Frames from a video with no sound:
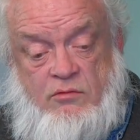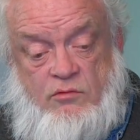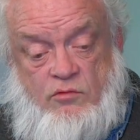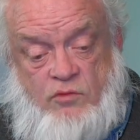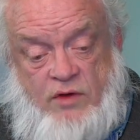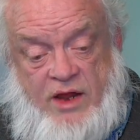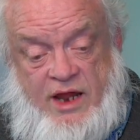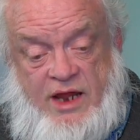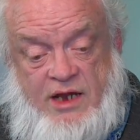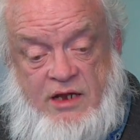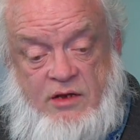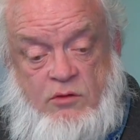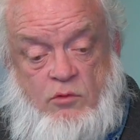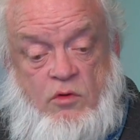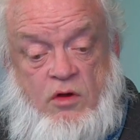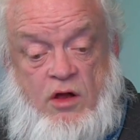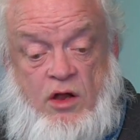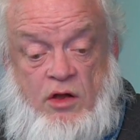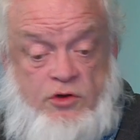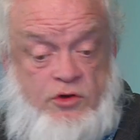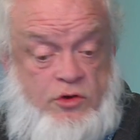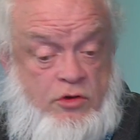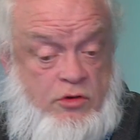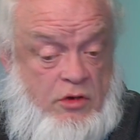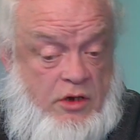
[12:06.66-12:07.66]
rate
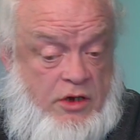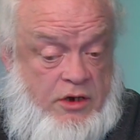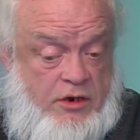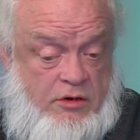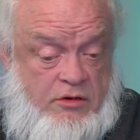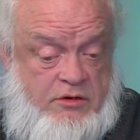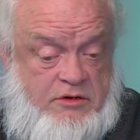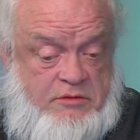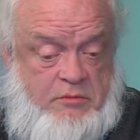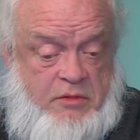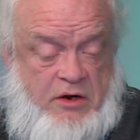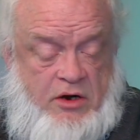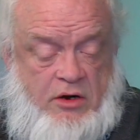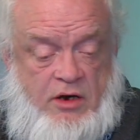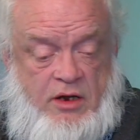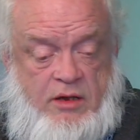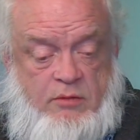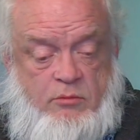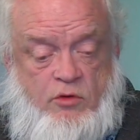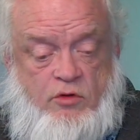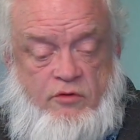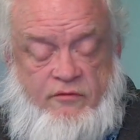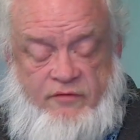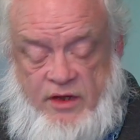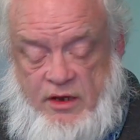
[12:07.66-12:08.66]
while nuclear is barely
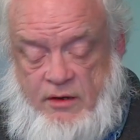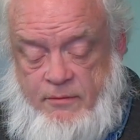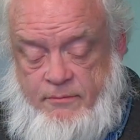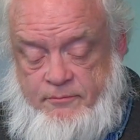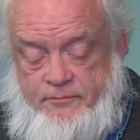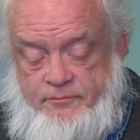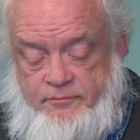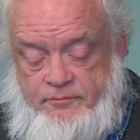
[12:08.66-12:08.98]
moving.